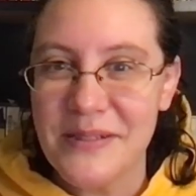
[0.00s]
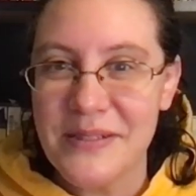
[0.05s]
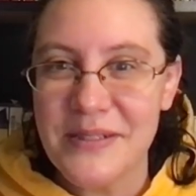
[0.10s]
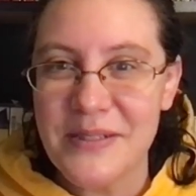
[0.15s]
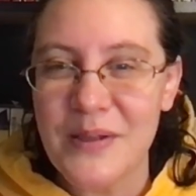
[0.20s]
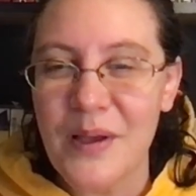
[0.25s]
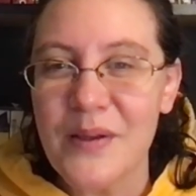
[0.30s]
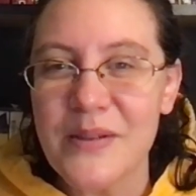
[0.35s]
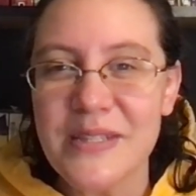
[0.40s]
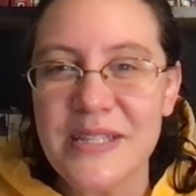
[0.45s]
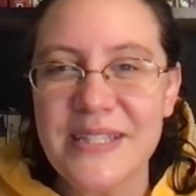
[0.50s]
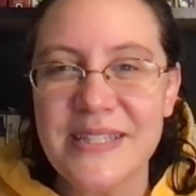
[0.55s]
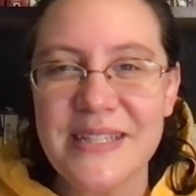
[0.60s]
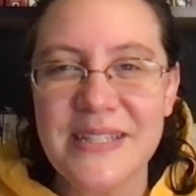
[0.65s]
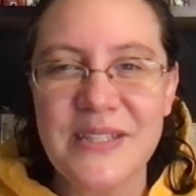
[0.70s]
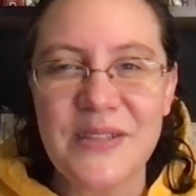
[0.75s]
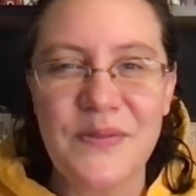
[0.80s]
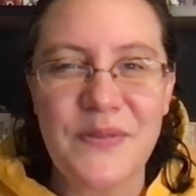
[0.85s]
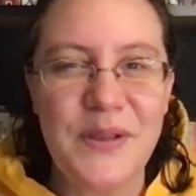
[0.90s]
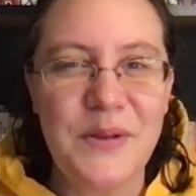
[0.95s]
Scalzi's
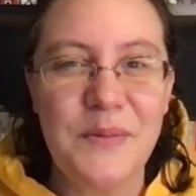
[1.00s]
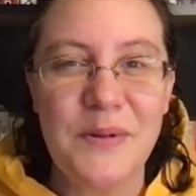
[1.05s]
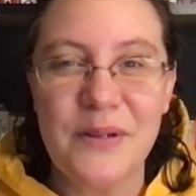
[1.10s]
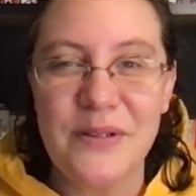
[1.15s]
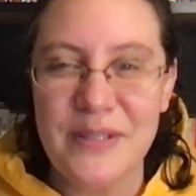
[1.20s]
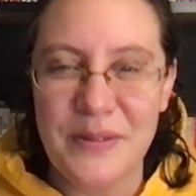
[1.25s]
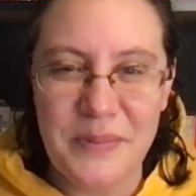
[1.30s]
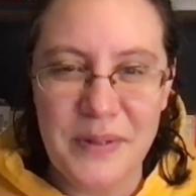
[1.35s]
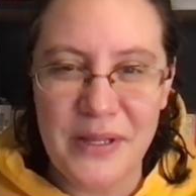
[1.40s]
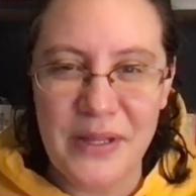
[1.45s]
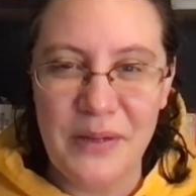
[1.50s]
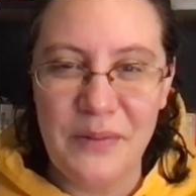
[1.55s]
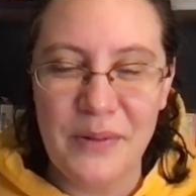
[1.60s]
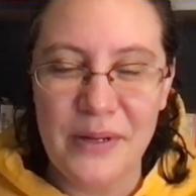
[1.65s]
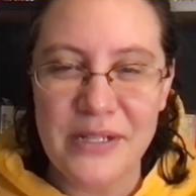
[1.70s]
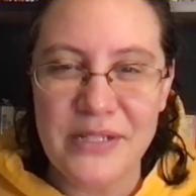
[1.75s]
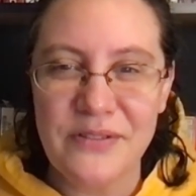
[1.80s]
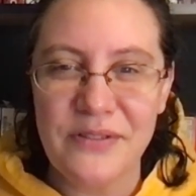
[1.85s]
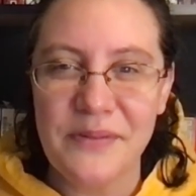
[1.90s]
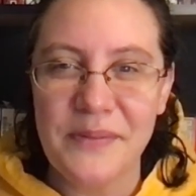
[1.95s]
sense of humor typically
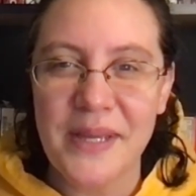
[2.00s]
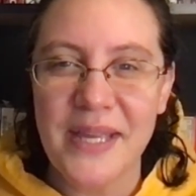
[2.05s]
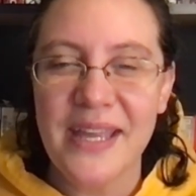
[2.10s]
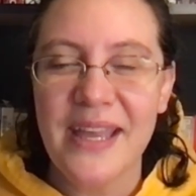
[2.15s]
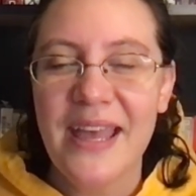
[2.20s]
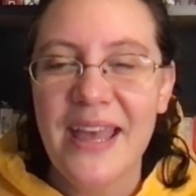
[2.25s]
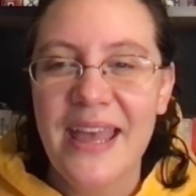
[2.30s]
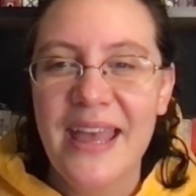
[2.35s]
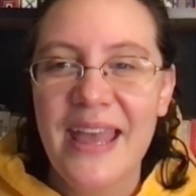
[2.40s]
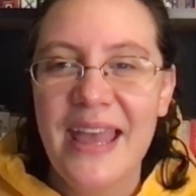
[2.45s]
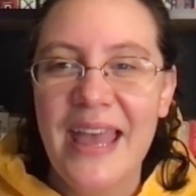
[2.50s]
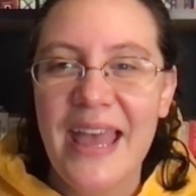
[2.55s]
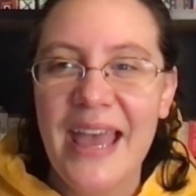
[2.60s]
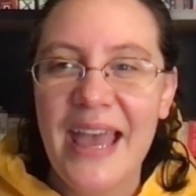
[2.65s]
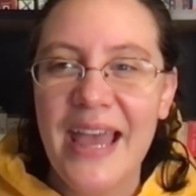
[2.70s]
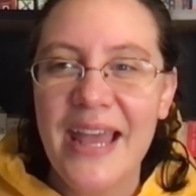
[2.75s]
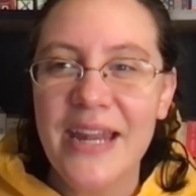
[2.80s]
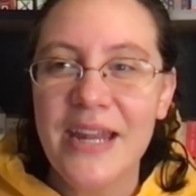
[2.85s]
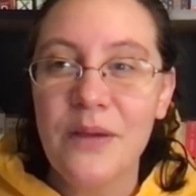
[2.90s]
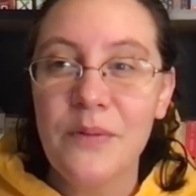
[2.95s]
works for me,
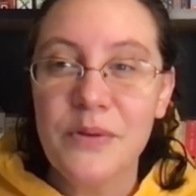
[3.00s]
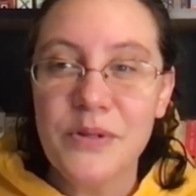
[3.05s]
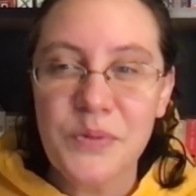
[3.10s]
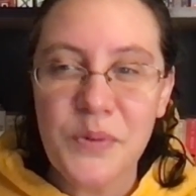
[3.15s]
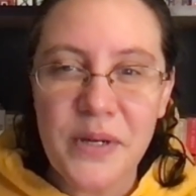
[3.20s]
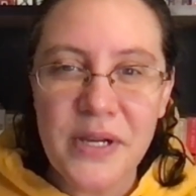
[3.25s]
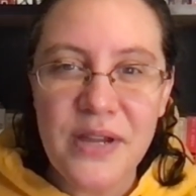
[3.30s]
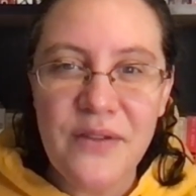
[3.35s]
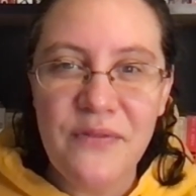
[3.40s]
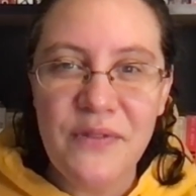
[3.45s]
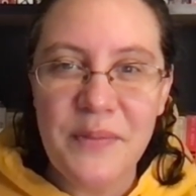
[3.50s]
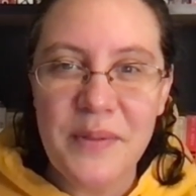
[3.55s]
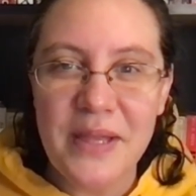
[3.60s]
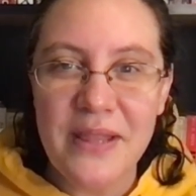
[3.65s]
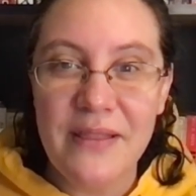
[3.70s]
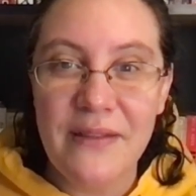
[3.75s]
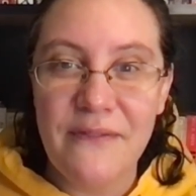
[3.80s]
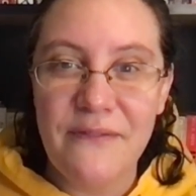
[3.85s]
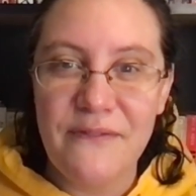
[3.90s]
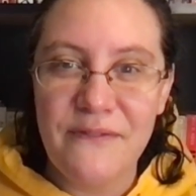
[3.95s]
and it was working for me
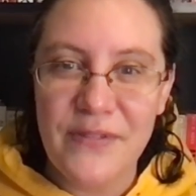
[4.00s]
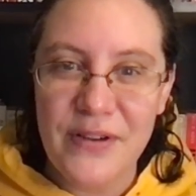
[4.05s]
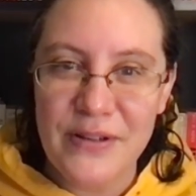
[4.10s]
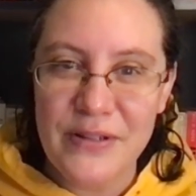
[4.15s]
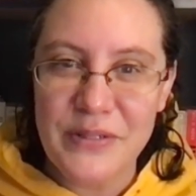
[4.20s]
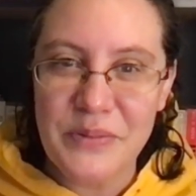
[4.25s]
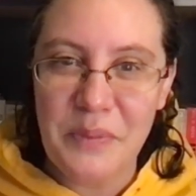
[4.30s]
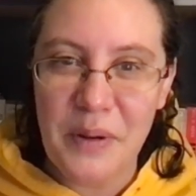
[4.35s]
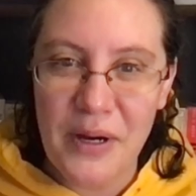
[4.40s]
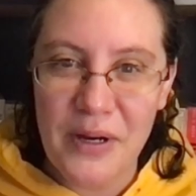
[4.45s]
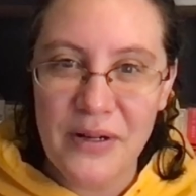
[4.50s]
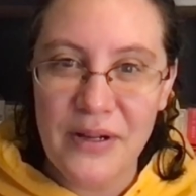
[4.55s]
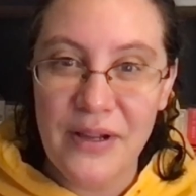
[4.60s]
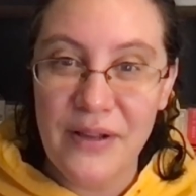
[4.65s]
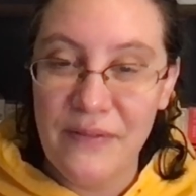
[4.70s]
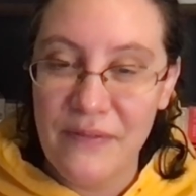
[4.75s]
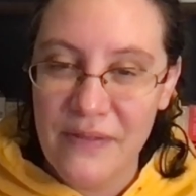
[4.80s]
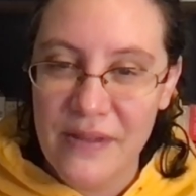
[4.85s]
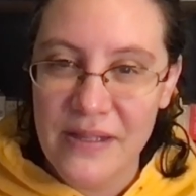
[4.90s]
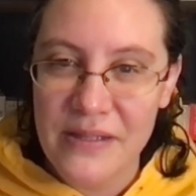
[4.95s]
in the first part
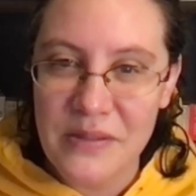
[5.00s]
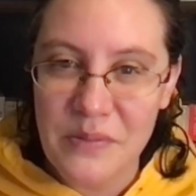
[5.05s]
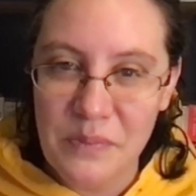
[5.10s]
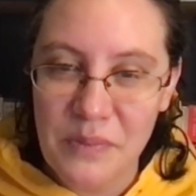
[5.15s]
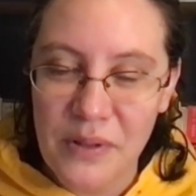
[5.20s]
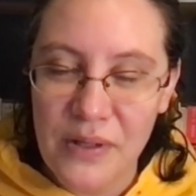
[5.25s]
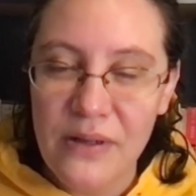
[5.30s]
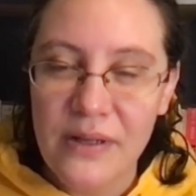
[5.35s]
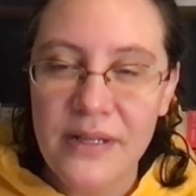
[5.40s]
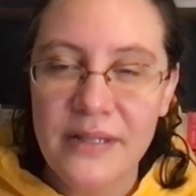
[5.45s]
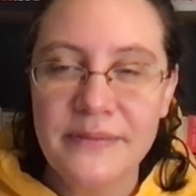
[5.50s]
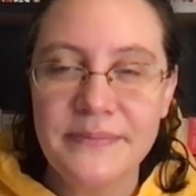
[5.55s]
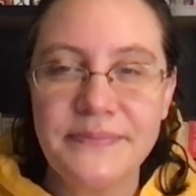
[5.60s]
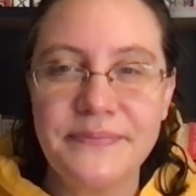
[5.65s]
of this book